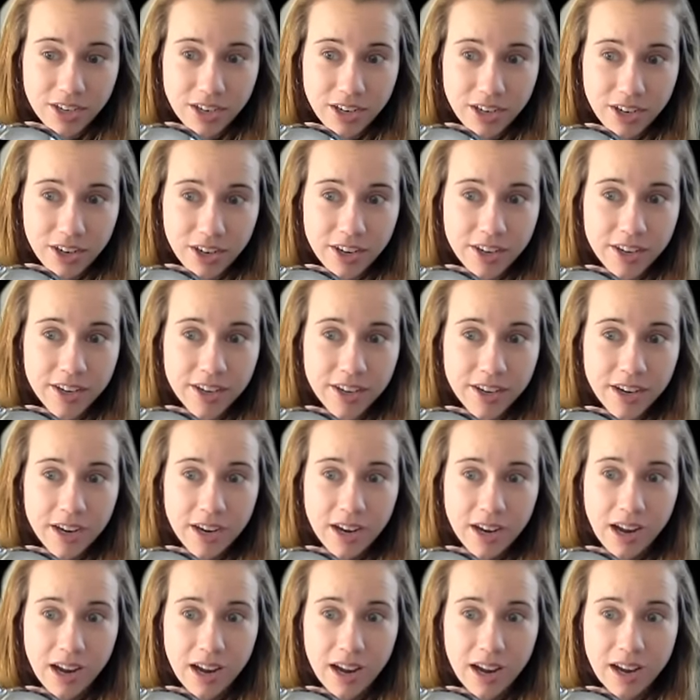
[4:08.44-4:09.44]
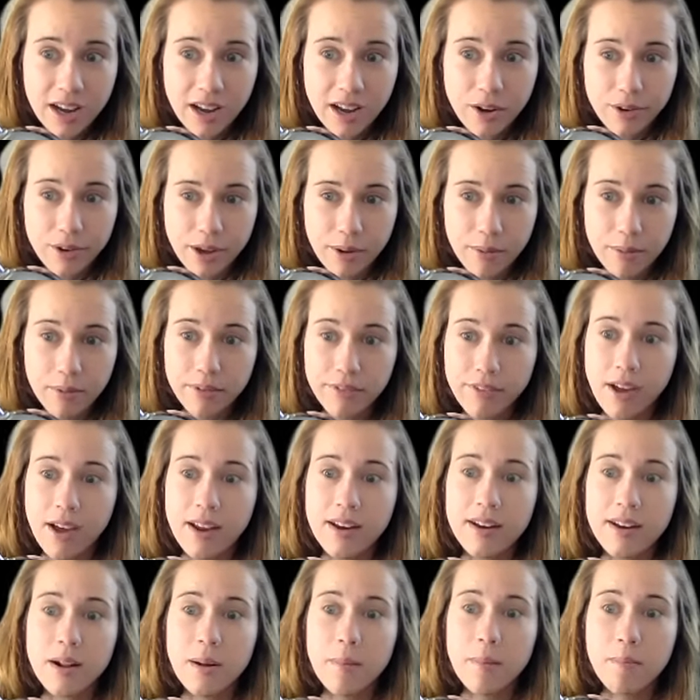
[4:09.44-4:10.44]
here, uh, okay, we've got
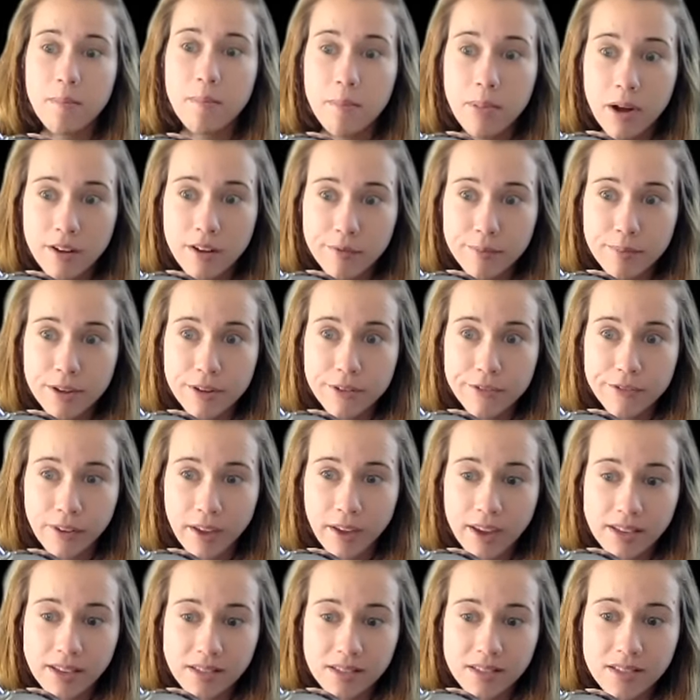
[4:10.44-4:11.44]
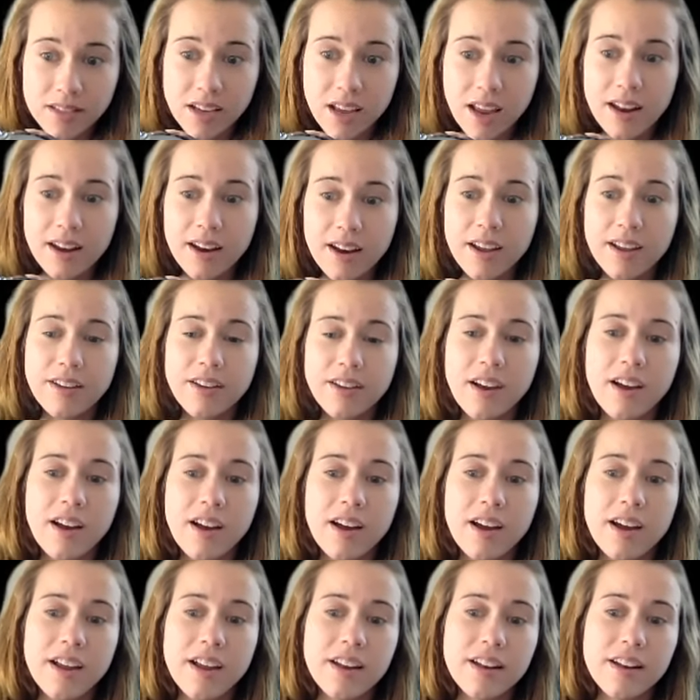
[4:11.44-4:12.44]
it above my face, and I
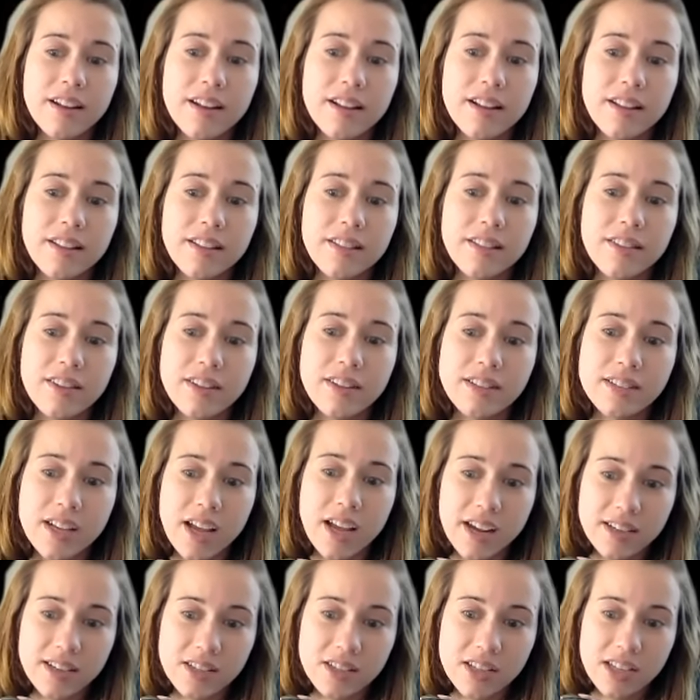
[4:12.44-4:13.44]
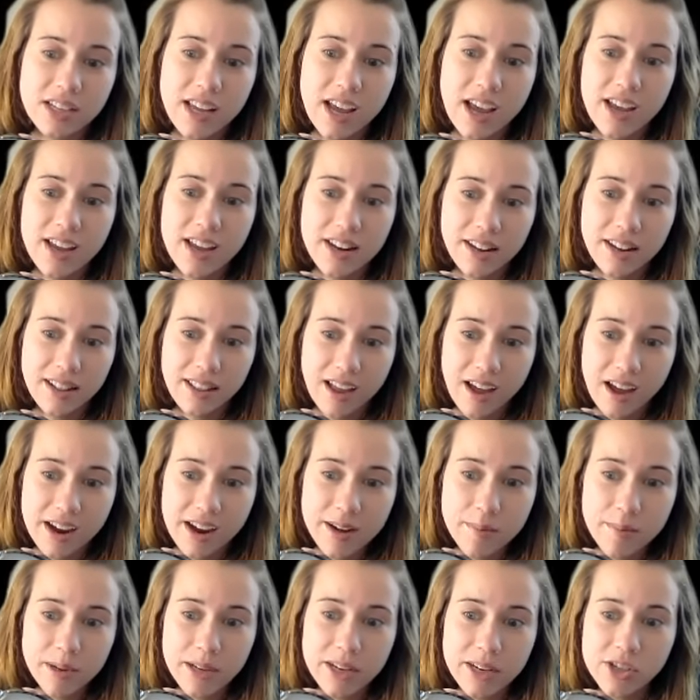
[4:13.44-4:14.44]
got the text to get in
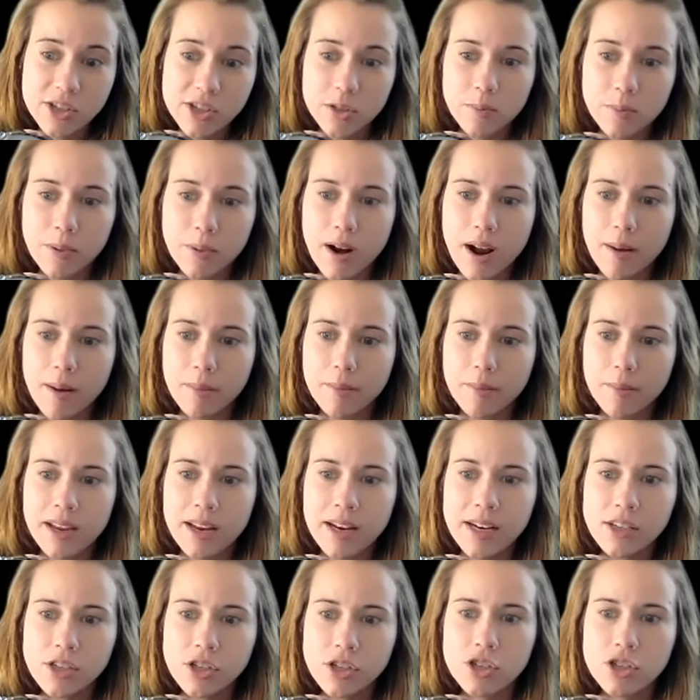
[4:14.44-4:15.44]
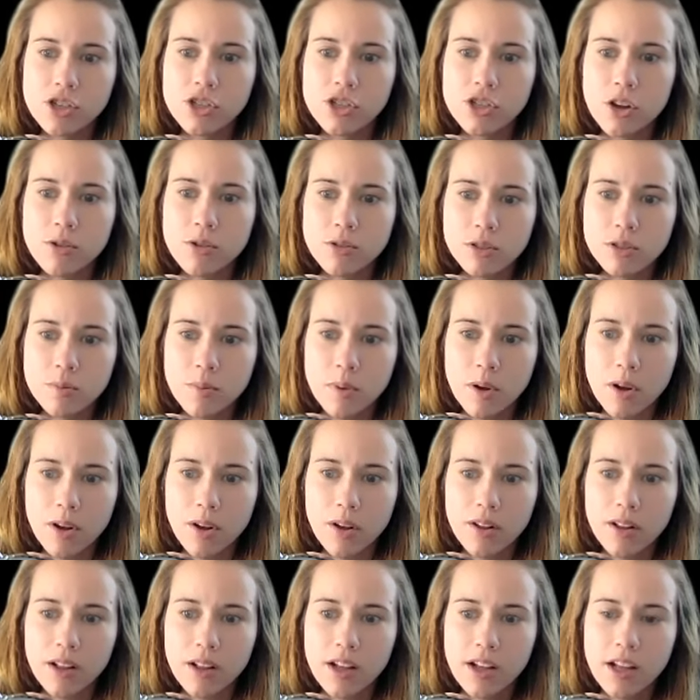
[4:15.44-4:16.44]
line. But here's the problem it is so
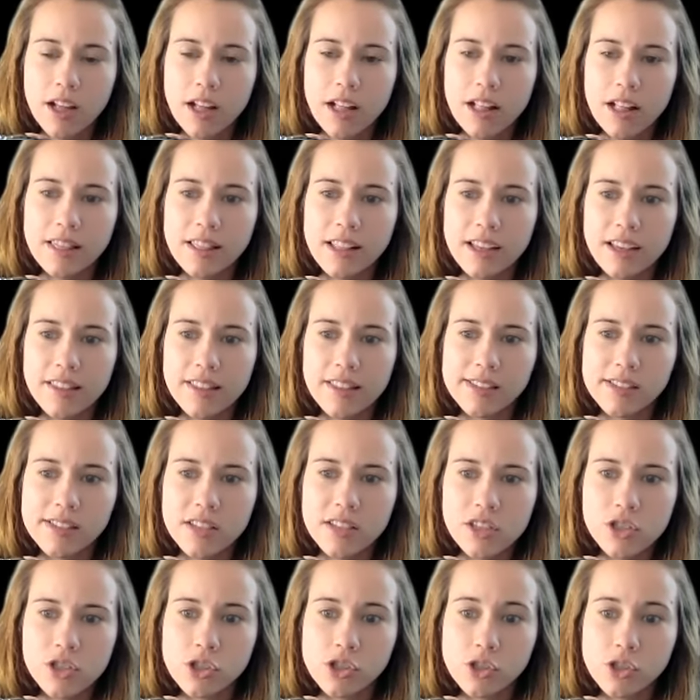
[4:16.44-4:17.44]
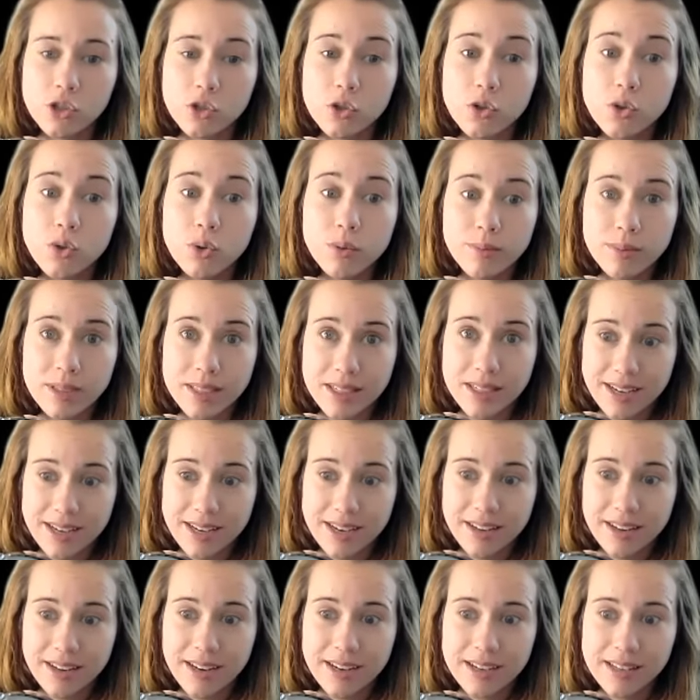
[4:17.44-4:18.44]
small. Like this is zoomed
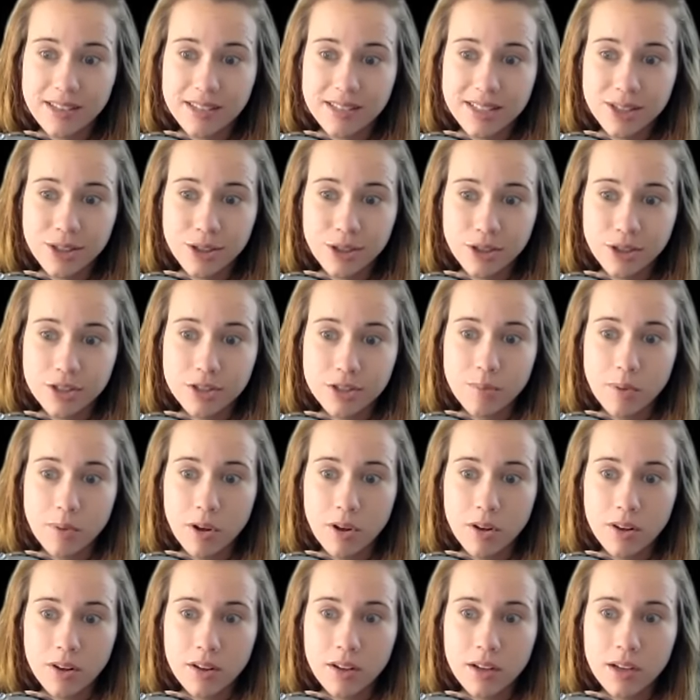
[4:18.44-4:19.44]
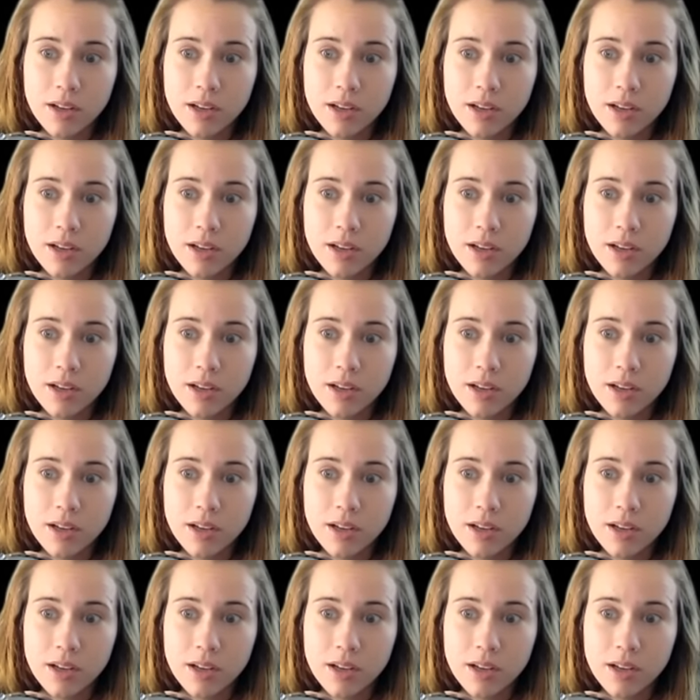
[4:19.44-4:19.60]
in, and it still looks small.